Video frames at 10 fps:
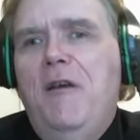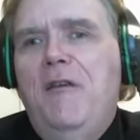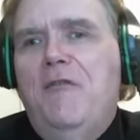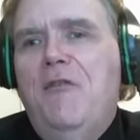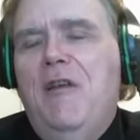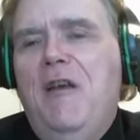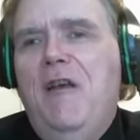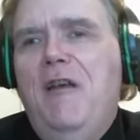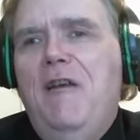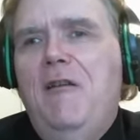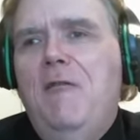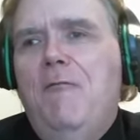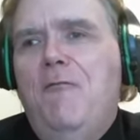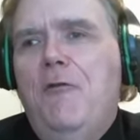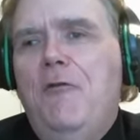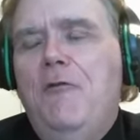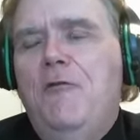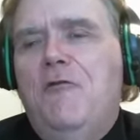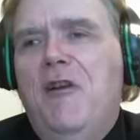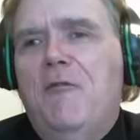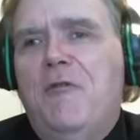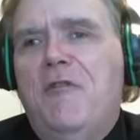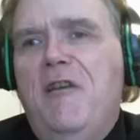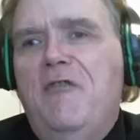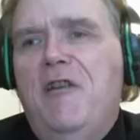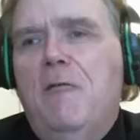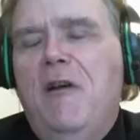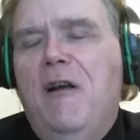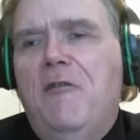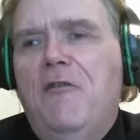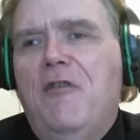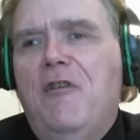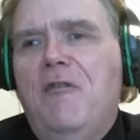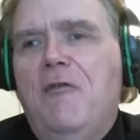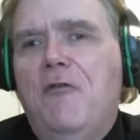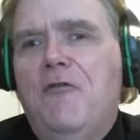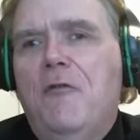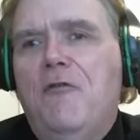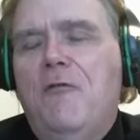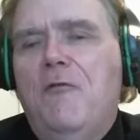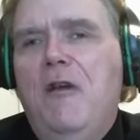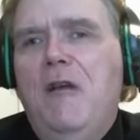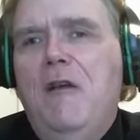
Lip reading: place to stay, food, transportation around your city, those sorts of,